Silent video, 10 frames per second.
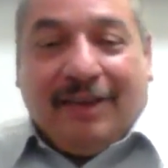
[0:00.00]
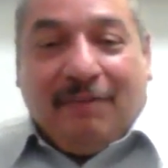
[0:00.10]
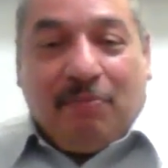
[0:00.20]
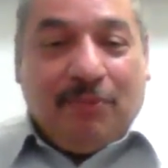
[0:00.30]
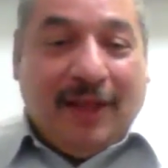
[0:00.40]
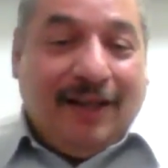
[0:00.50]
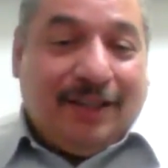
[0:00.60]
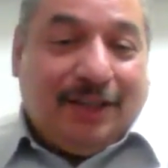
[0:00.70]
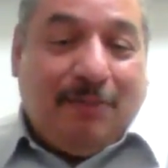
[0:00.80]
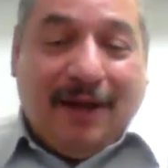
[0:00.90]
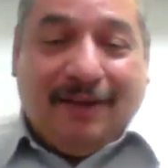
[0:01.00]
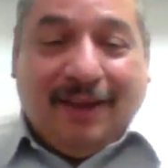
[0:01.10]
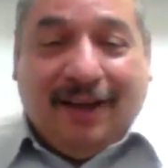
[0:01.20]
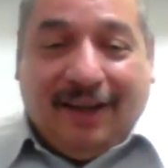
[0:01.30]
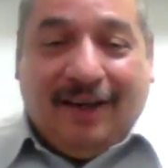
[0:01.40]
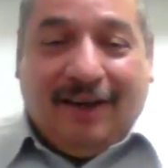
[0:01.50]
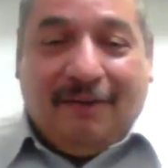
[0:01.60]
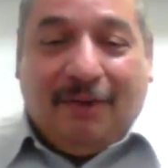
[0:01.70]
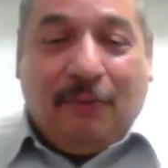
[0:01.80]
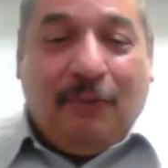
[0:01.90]
now this is my thinking.
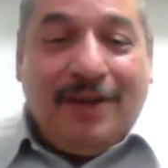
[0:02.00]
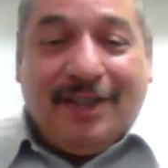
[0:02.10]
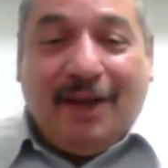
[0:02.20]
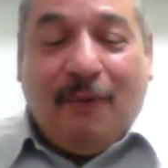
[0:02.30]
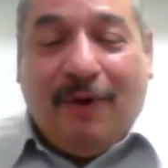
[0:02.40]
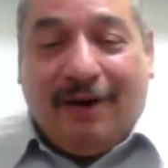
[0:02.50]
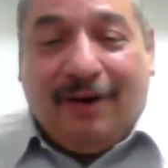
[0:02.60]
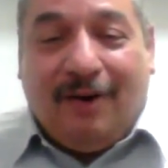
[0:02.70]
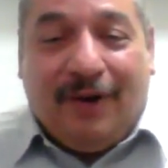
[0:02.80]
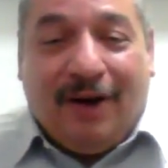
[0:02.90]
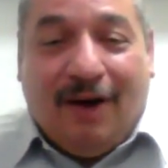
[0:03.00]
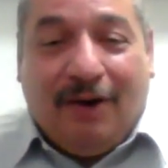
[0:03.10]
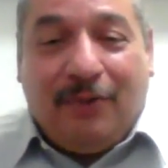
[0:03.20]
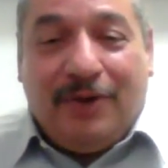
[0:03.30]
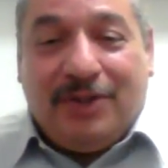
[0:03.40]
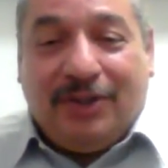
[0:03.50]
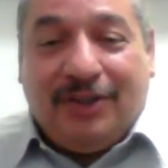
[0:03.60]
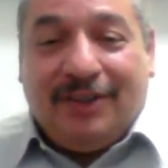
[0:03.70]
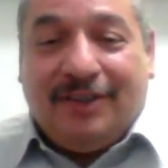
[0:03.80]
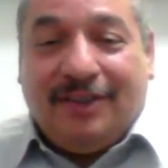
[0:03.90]
The reason they want to go in auto
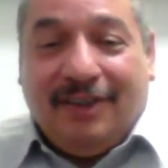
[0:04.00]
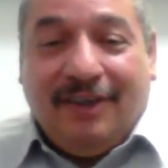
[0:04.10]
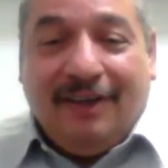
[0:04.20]
insurance